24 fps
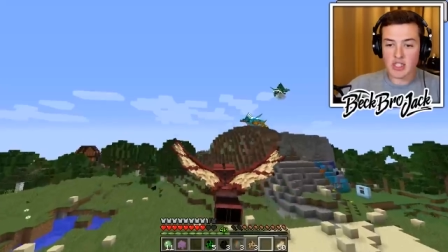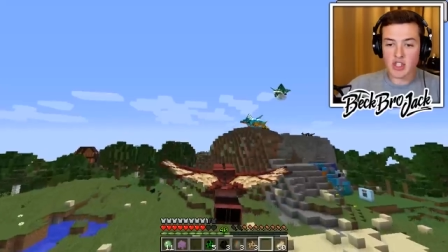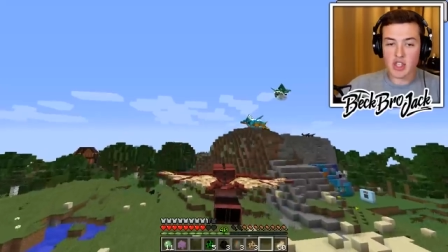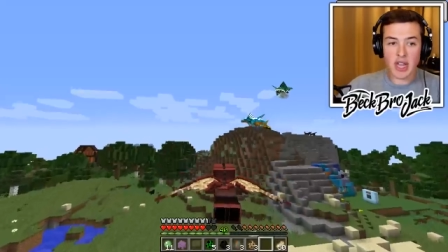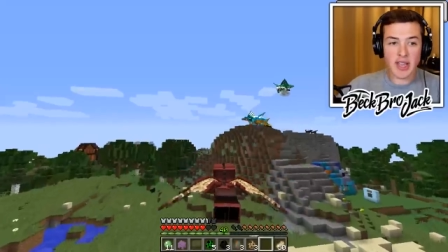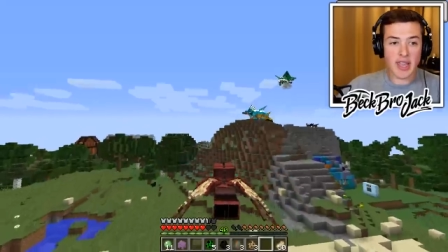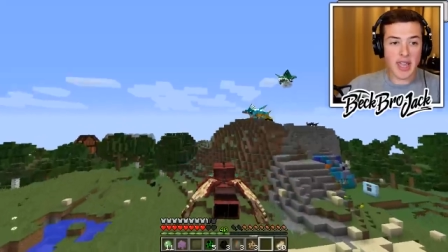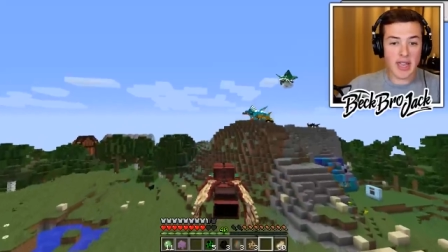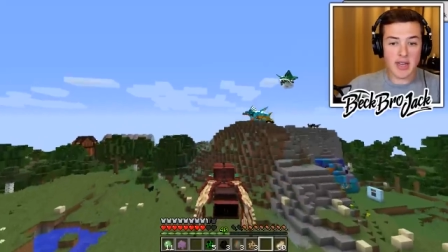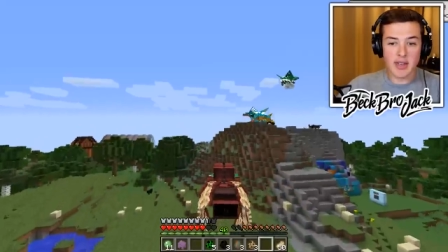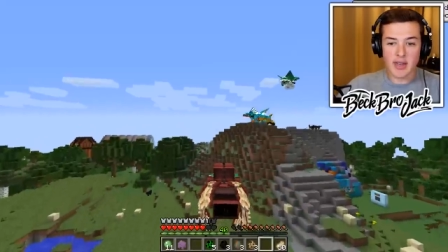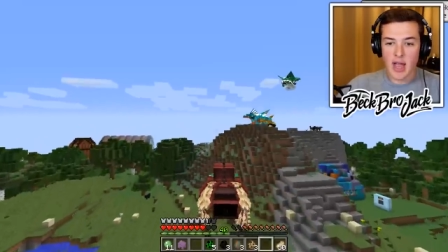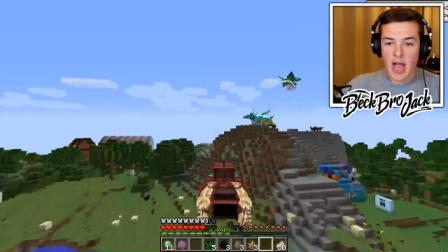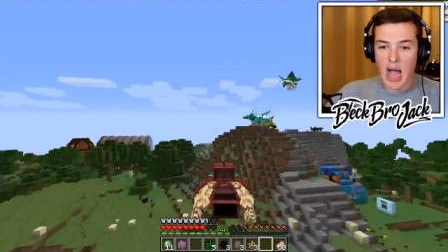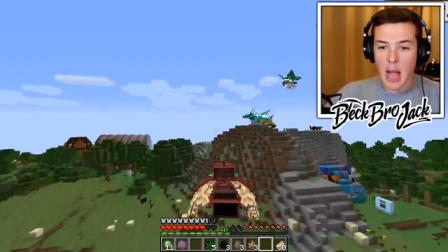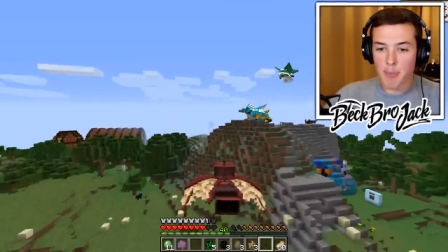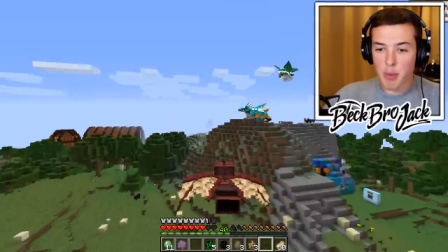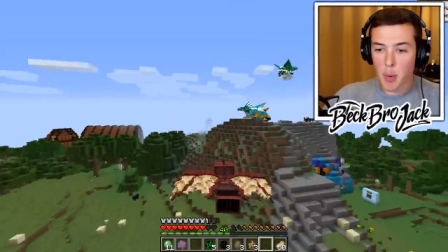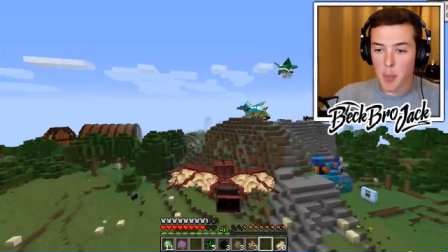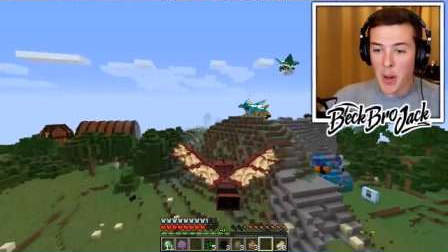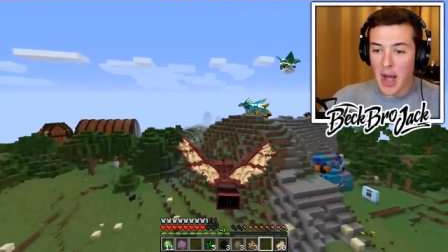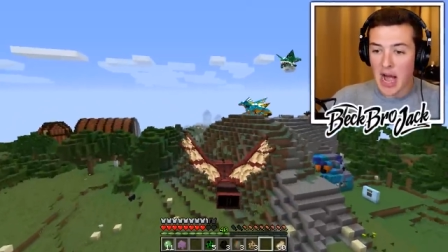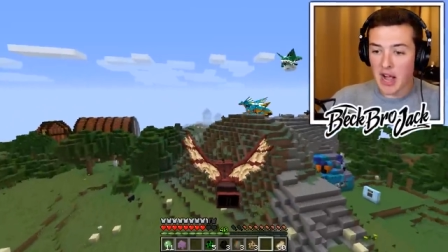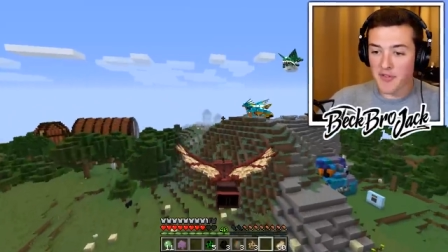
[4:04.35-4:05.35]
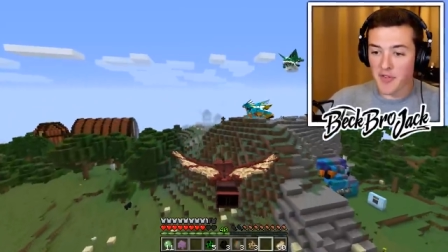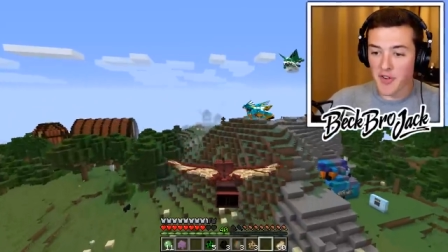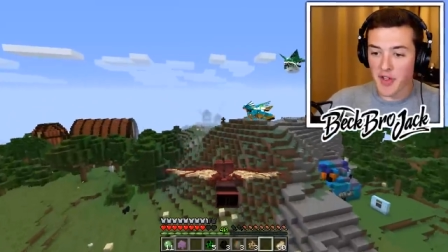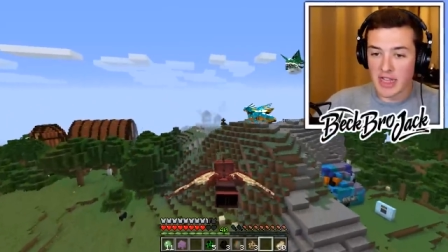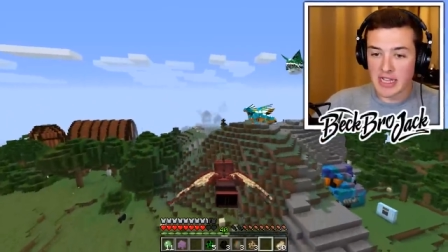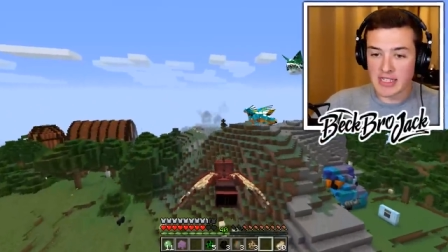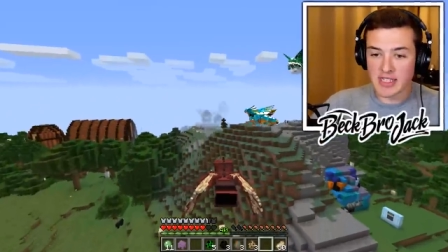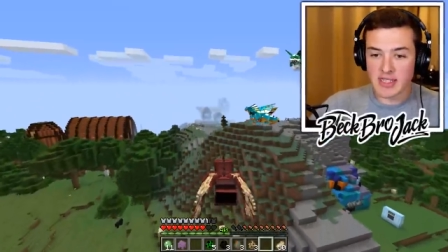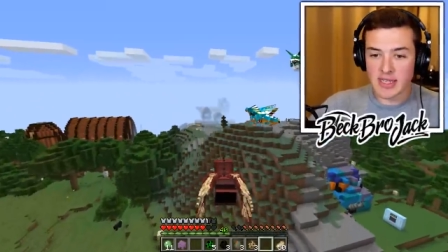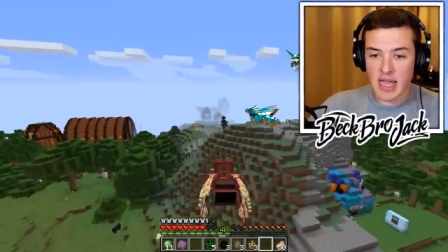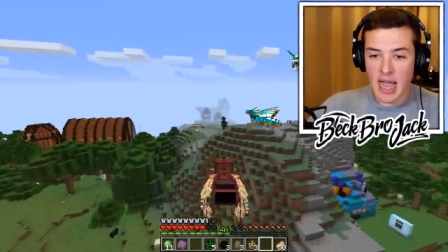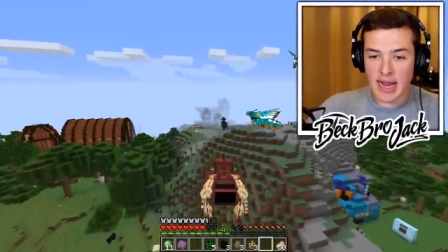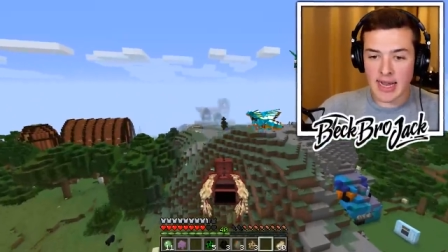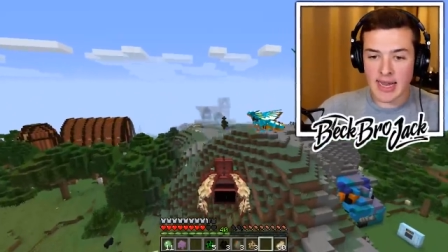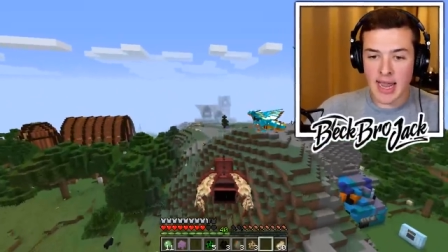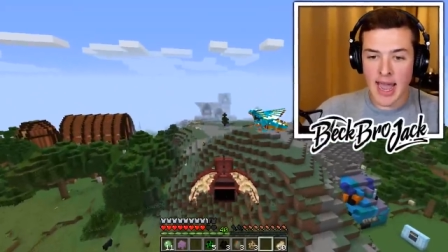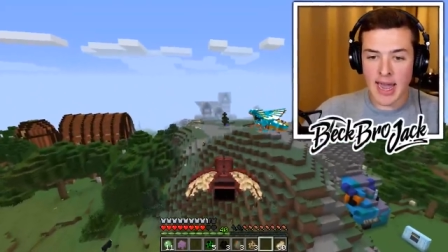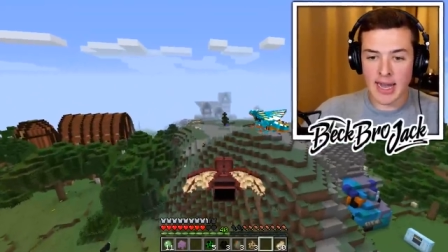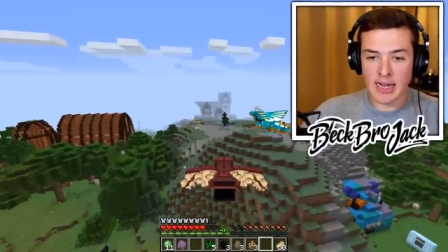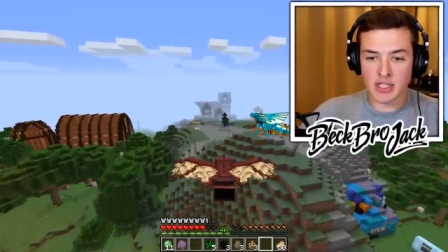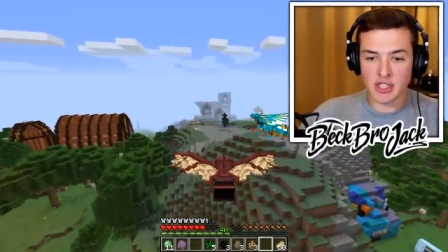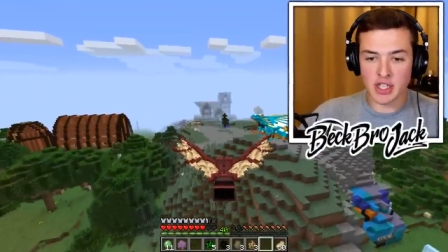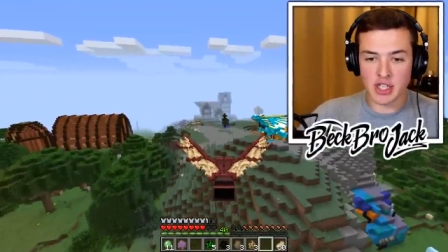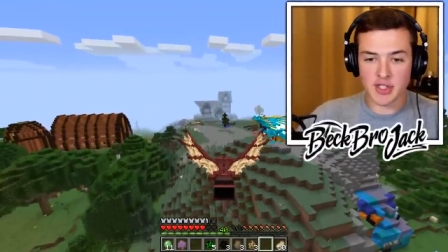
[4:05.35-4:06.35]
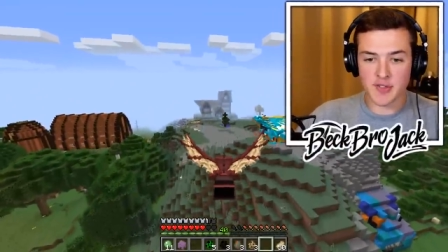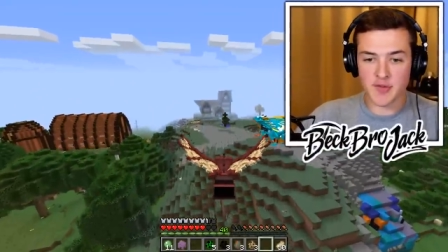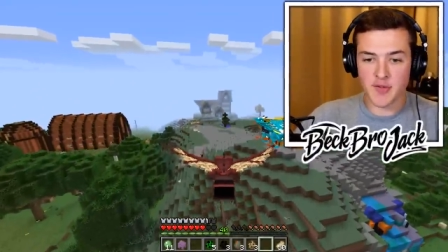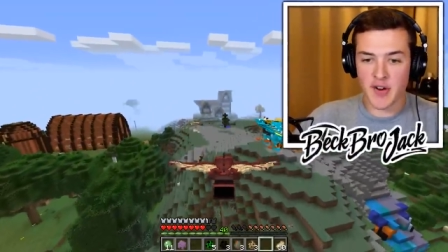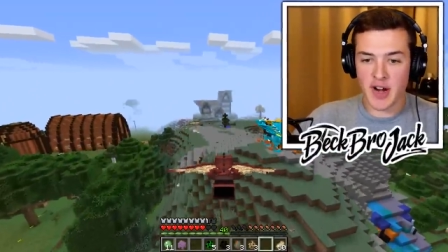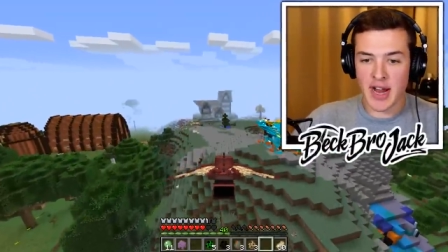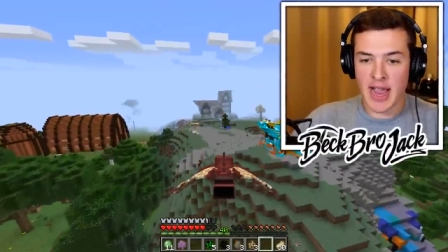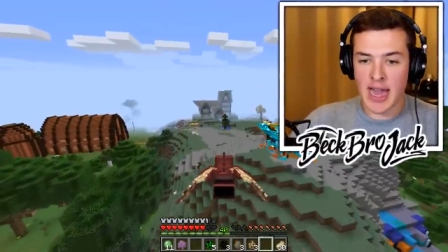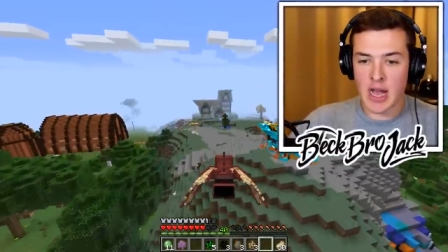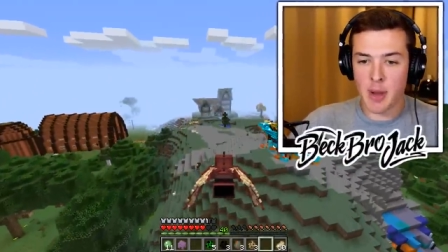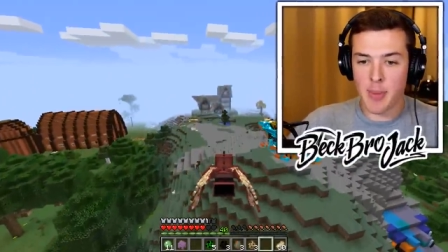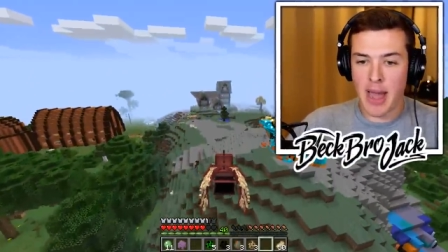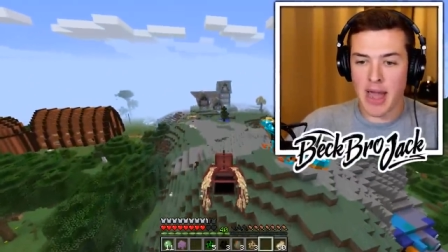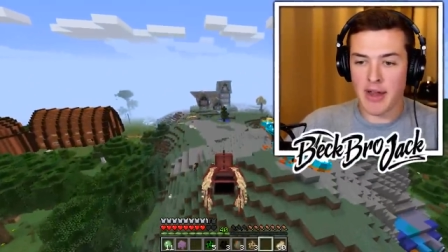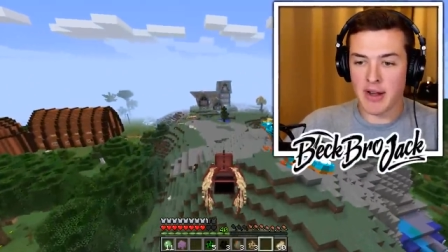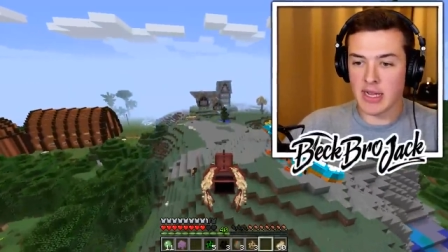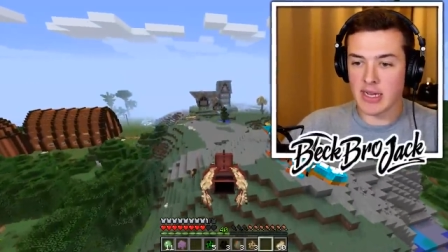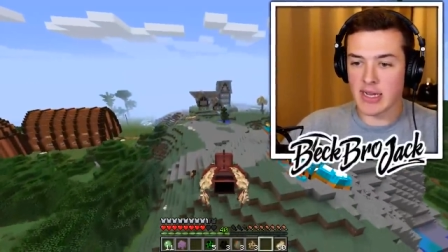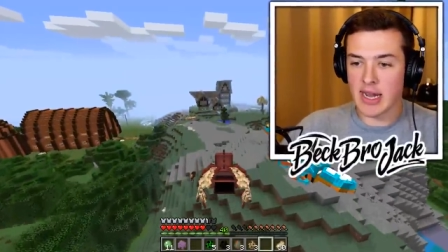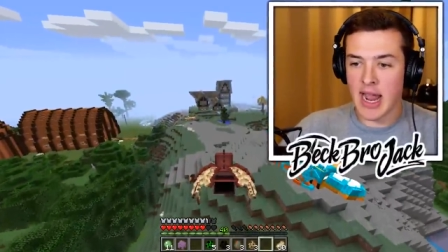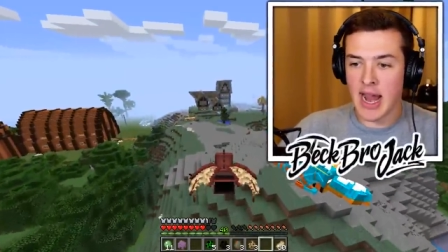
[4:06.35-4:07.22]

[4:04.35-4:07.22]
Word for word: a second. I'm prepared for this. I kind of just forgot about it.